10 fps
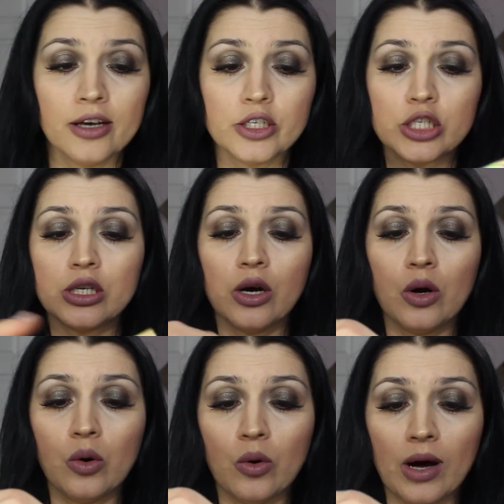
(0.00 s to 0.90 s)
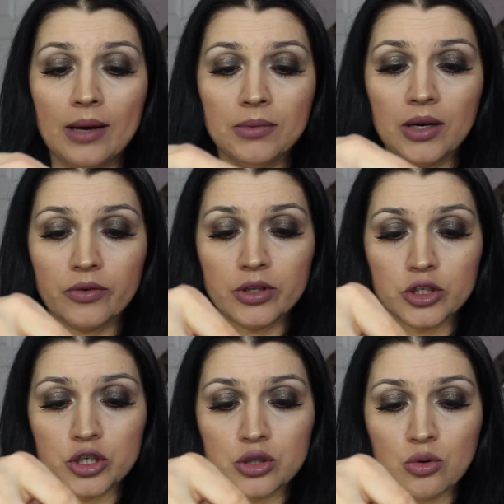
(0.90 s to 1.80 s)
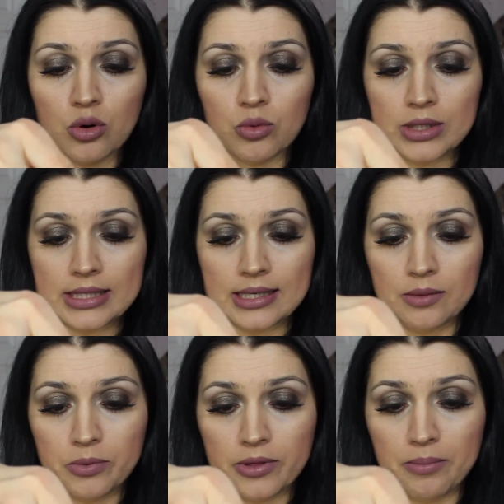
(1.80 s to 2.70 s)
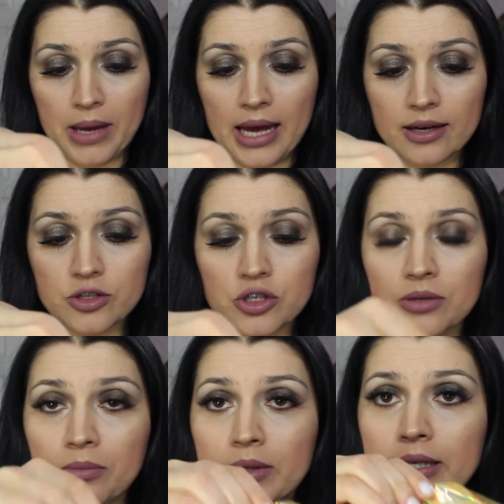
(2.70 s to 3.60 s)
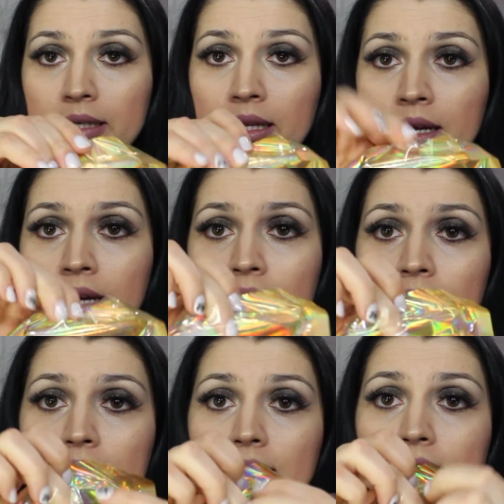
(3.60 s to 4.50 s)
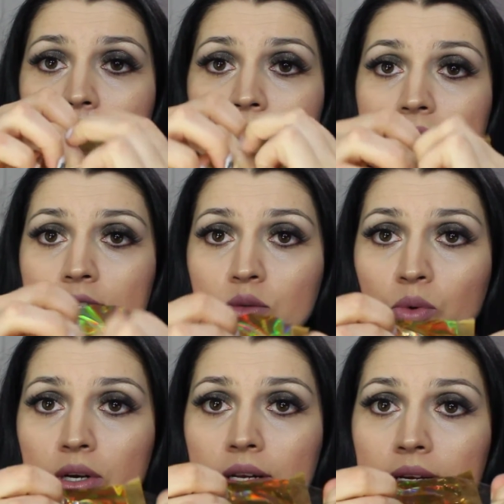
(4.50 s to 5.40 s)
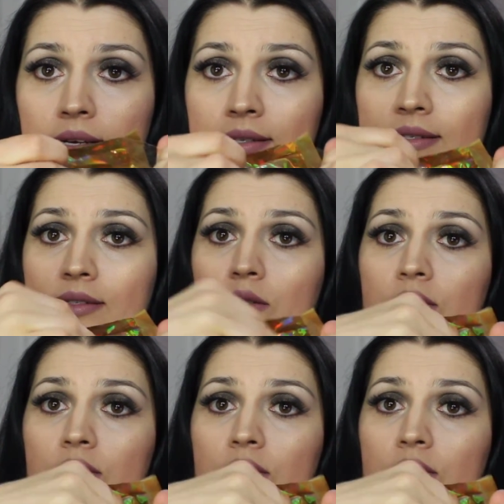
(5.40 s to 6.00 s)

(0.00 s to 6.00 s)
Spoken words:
So I'm not really sure what's up with the packaging, but this is what it is.